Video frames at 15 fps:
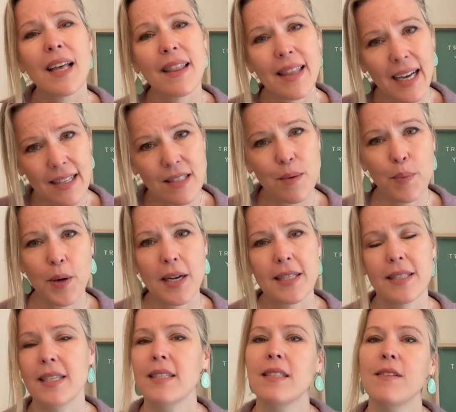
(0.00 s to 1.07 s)
That's a
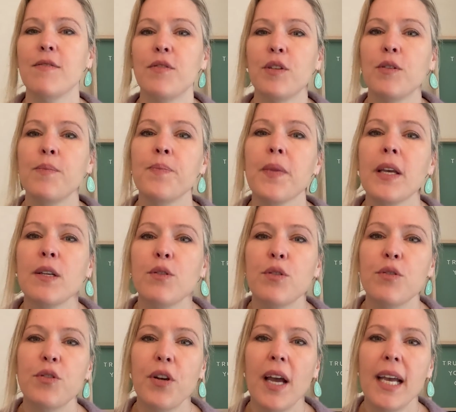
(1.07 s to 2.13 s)
processed food. So
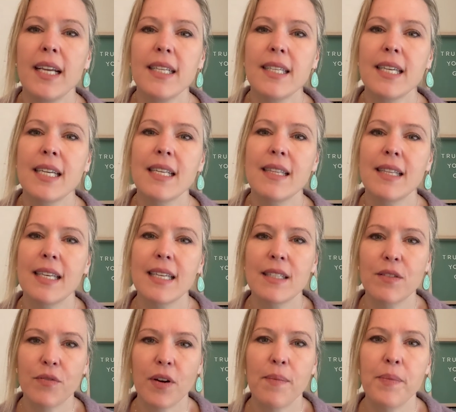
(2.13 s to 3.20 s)
trying to eat
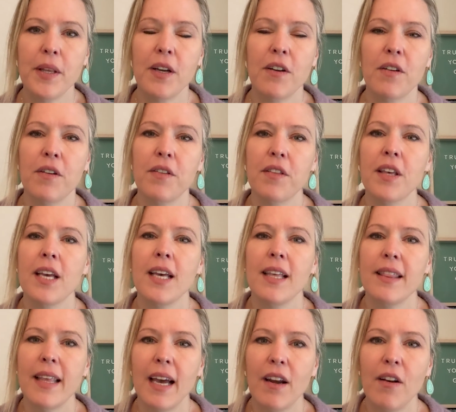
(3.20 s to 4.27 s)
things from the earth
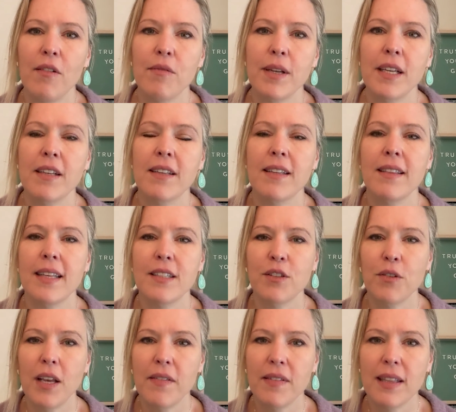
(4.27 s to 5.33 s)
that are real, that
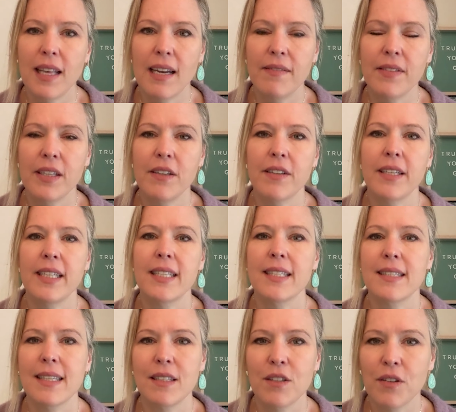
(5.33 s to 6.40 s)
don't have a lot of
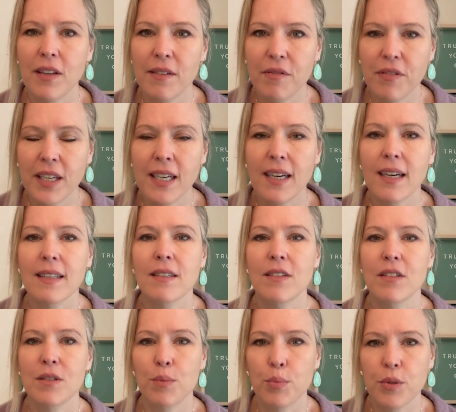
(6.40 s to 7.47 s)
ingredients, that don't have fake
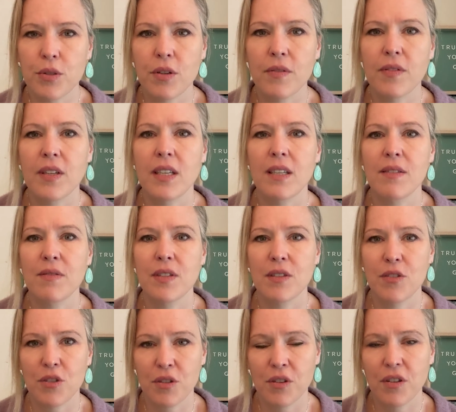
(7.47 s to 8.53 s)
colors, preservatives,
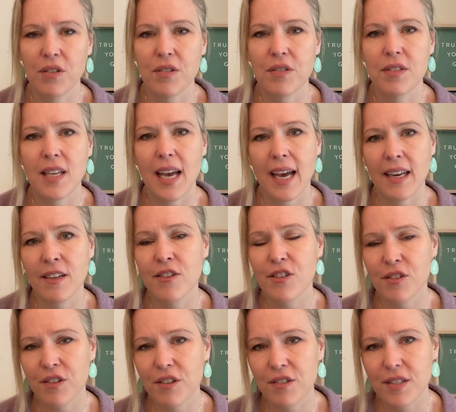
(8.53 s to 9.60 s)
sugars, added
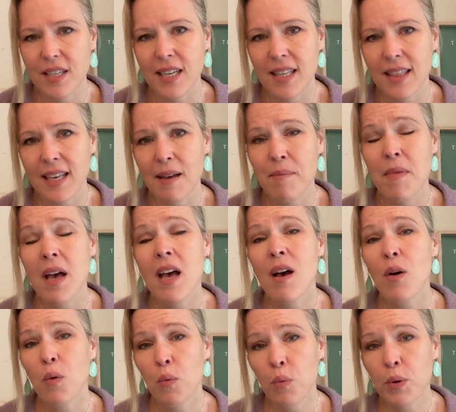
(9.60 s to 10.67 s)
sugars in them,
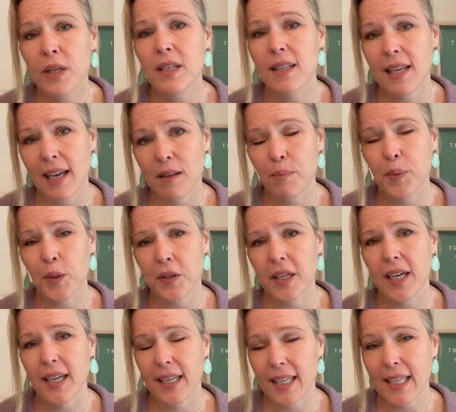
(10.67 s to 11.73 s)
will help your
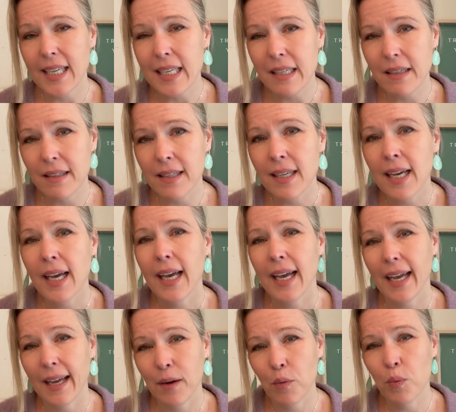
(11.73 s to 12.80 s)
gut heal
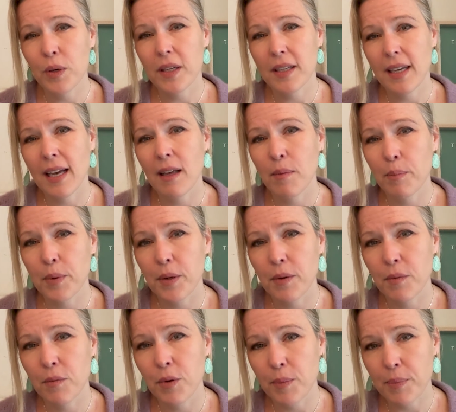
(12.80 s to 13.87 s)
and will help
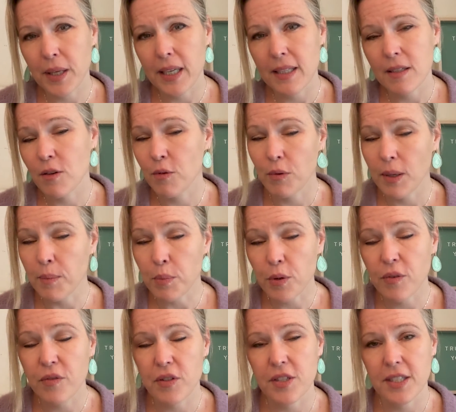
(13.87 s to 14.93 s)
replace or
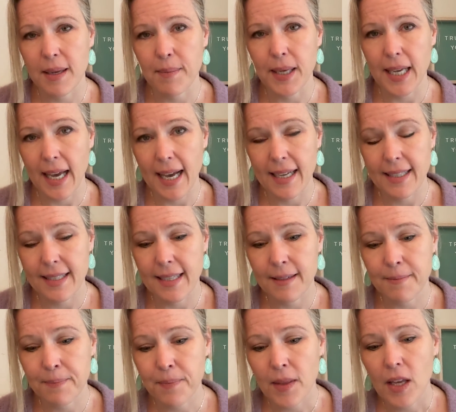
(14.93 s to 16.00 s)
improve your stomach
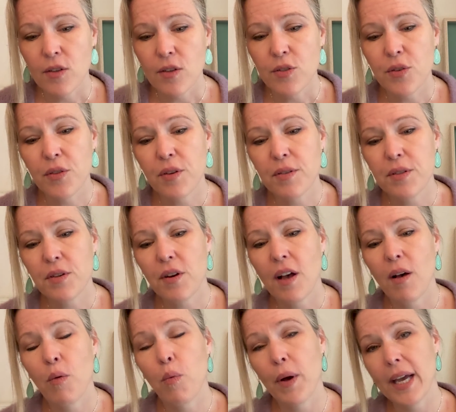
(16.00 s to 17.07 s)
acid. So, those are
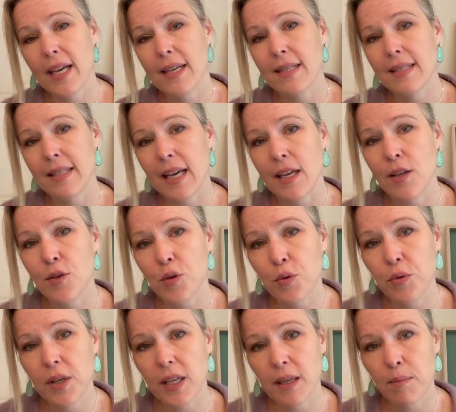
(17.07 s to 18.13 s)
all ways that
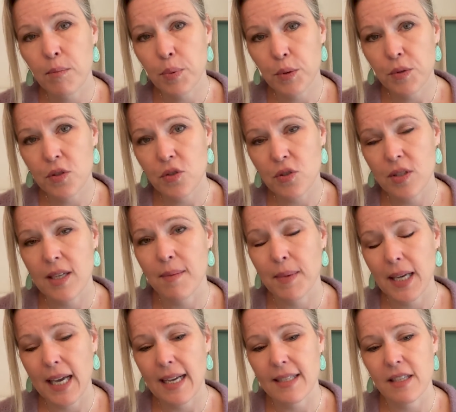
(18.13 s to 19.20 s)
you can boost your
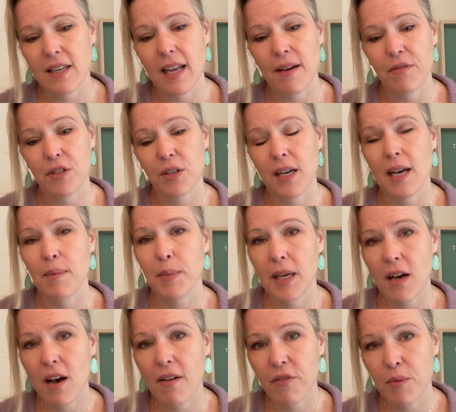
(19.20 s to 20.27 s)
stomach acid after
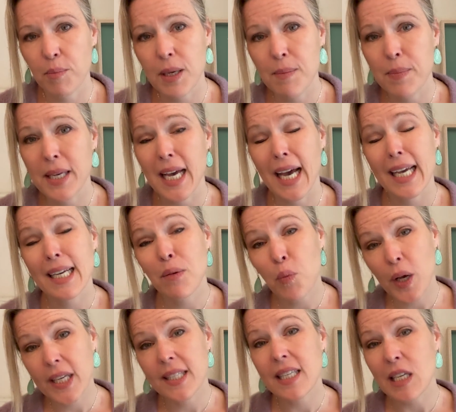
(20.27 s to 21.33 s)
coming off a PPI and
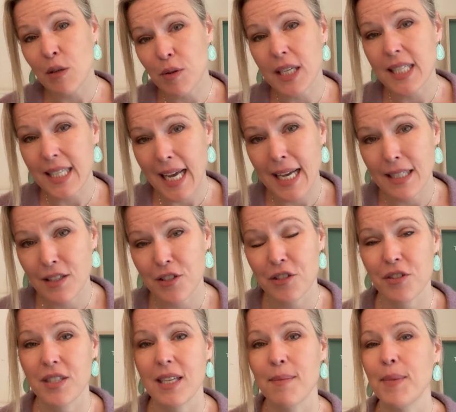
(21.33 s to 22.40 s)
ways that you can test
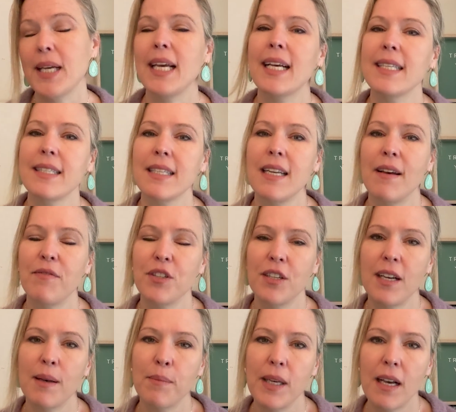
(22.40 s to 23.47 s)
your stomach acid after
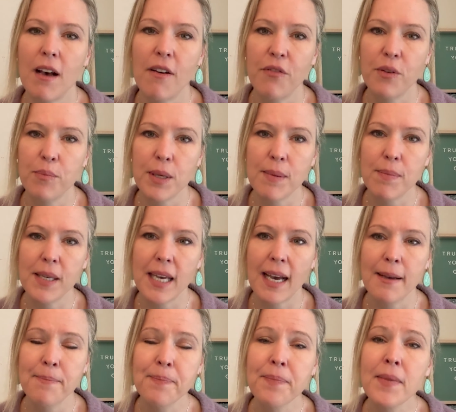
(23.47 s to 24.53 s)
coming off a
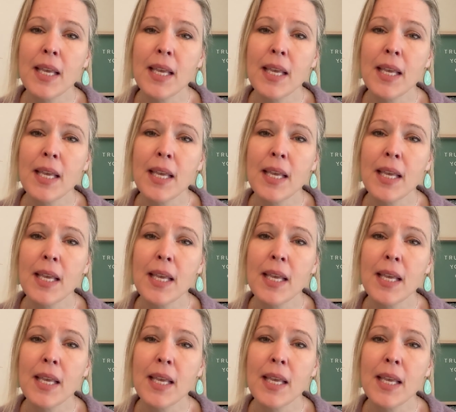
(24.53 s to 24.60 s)
PPI.